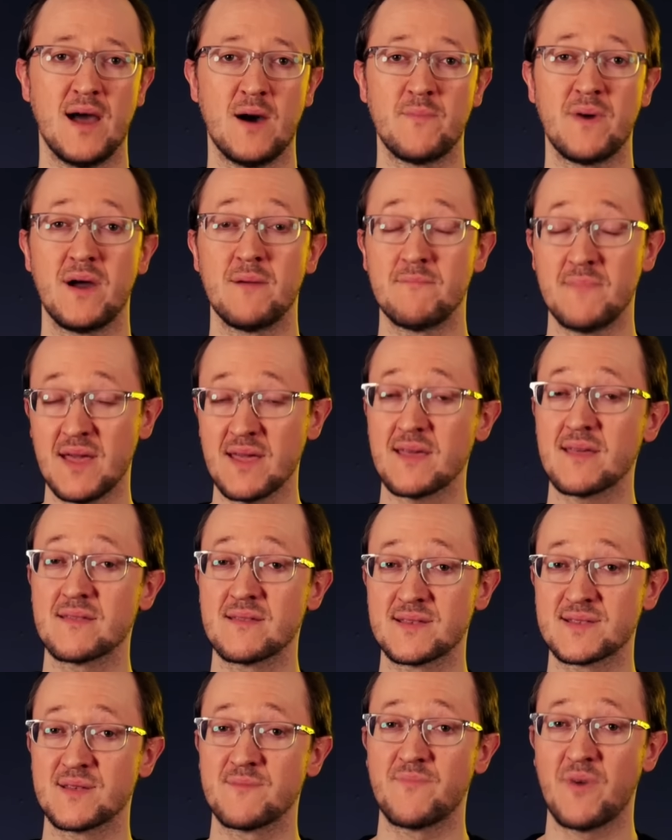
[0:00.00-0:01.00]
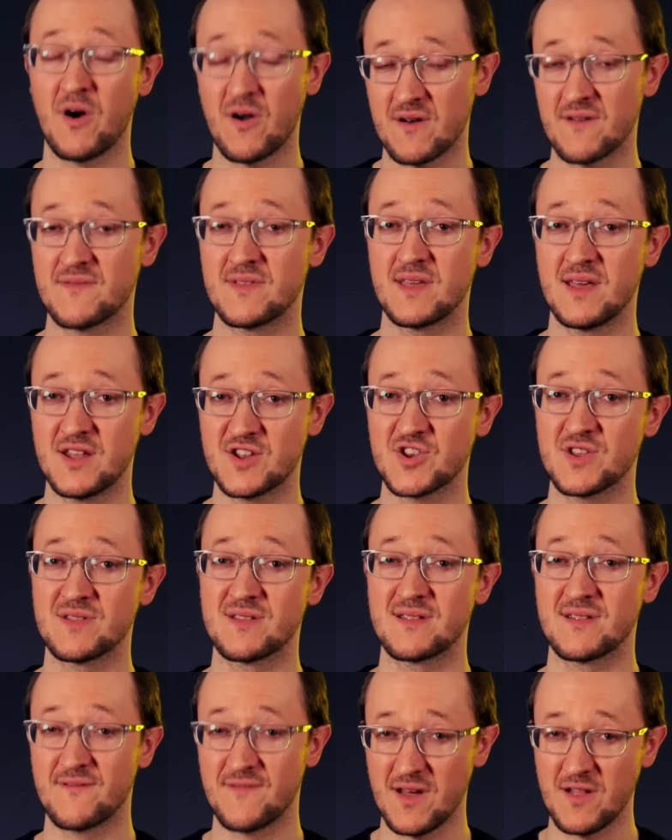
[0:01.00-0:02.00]
Now, by making this a part of the engine,
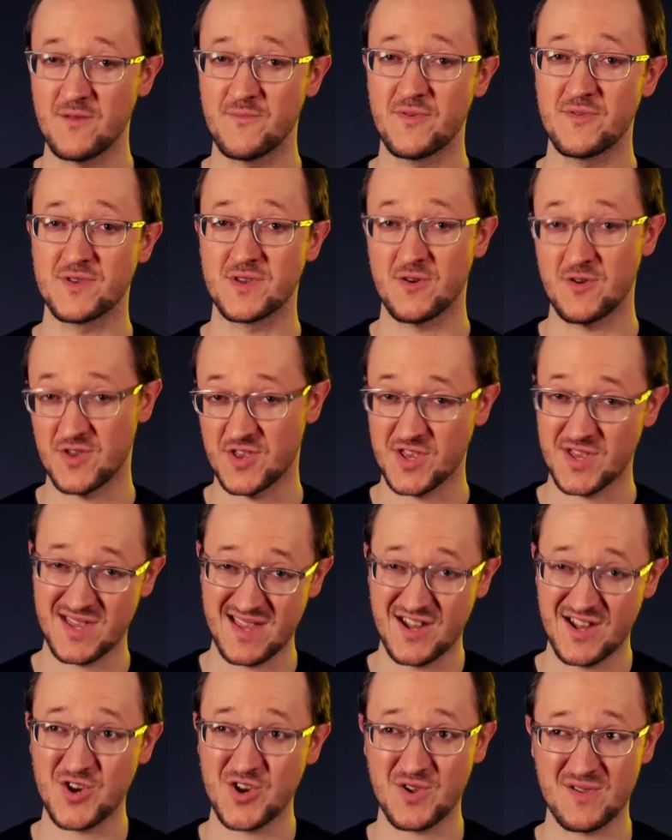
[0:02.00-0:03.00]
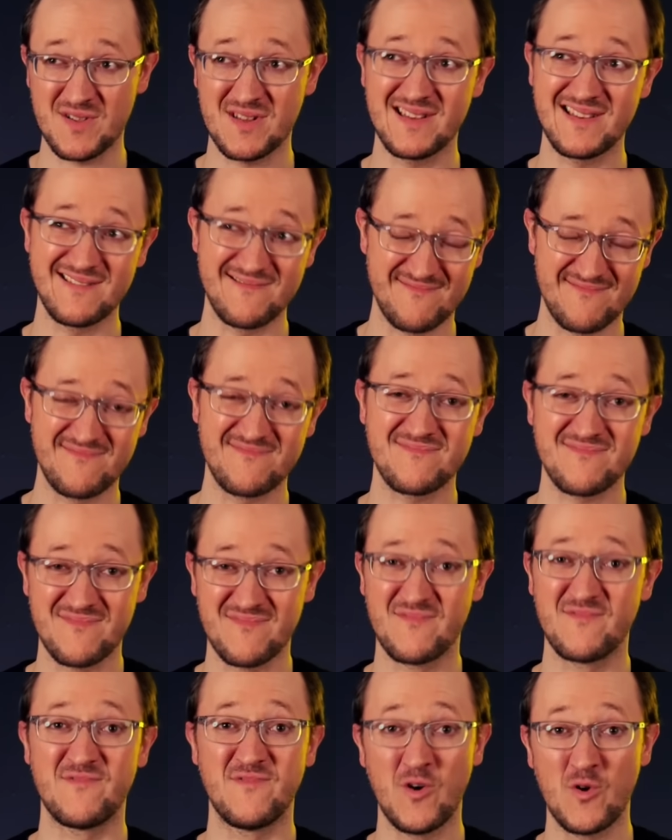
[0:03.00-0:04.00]
the developers are essentially
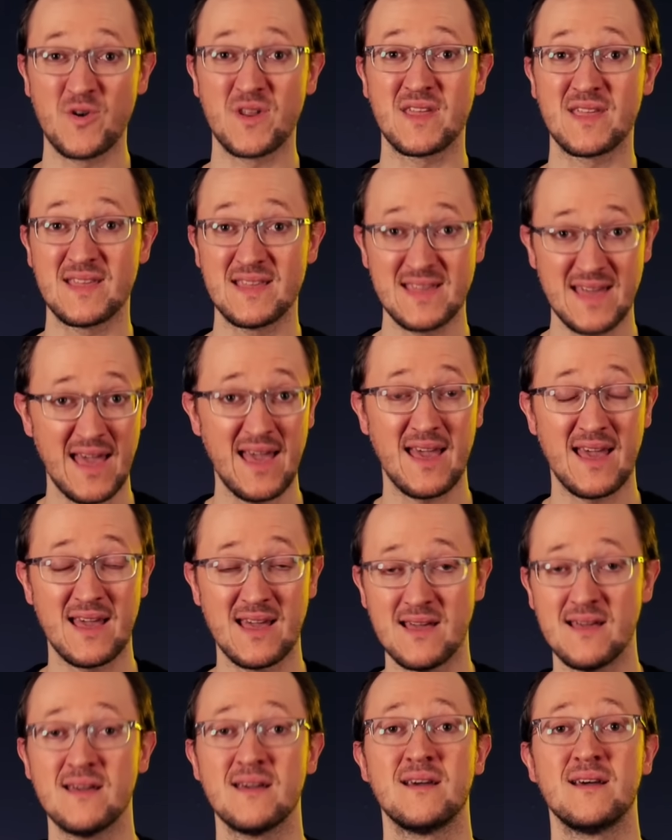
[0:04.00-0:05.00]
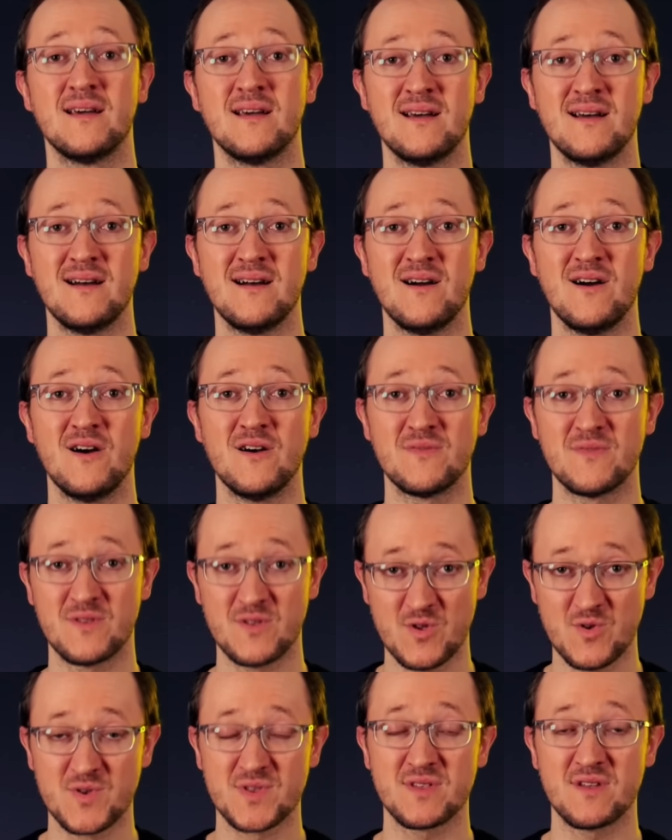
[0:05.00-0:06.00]
voting yay on the
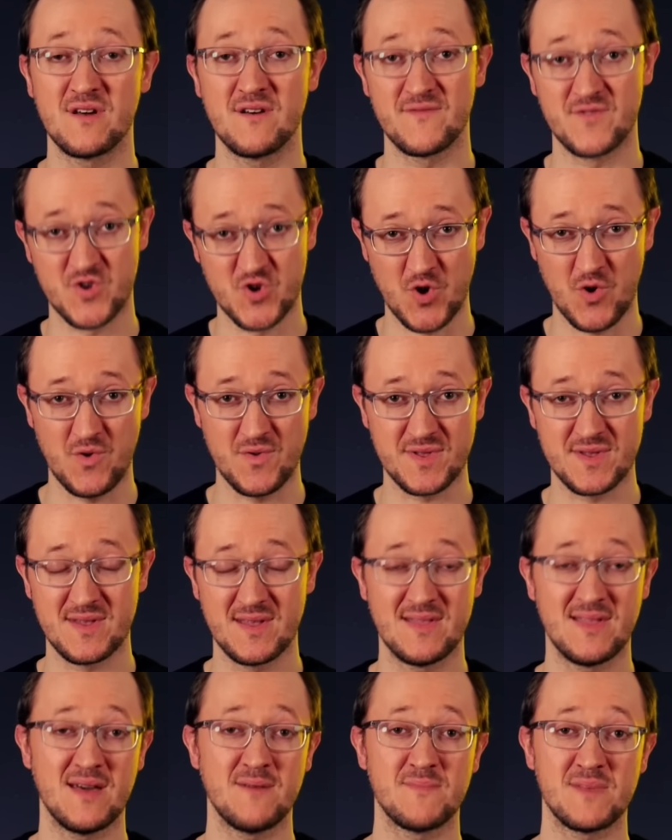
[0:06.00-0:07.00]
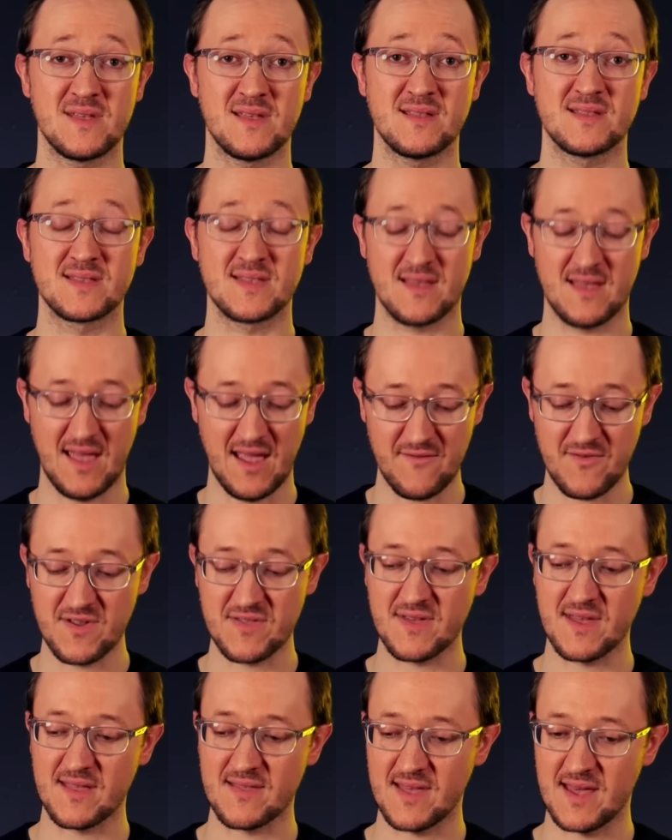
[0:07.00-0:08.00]
use of Jolt. And that means
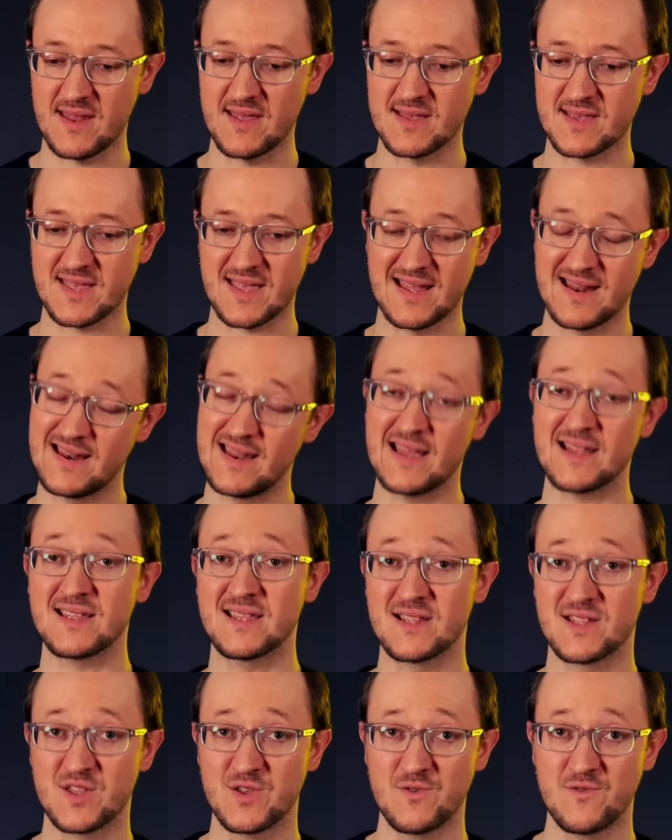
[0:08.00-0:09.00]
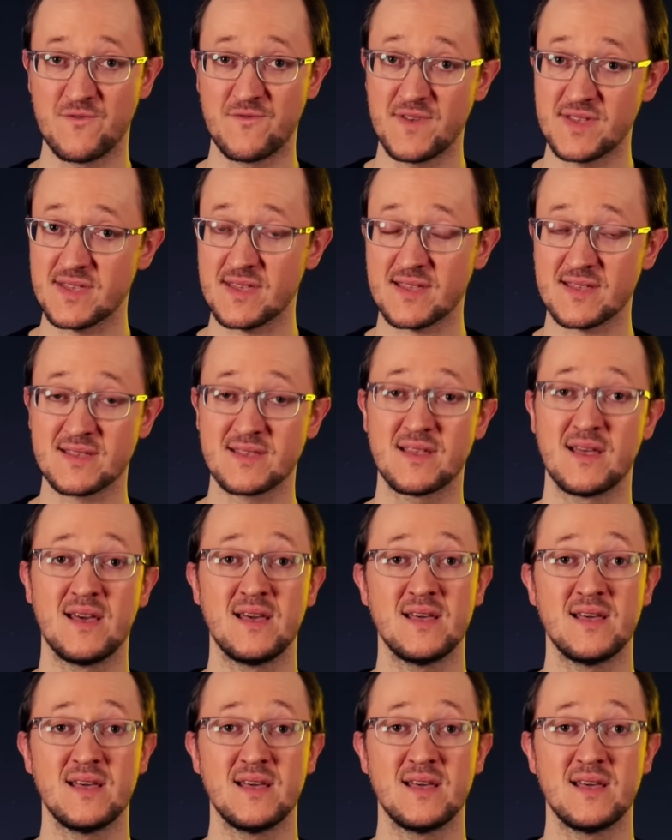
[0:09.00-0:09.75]
everything that is connected to physics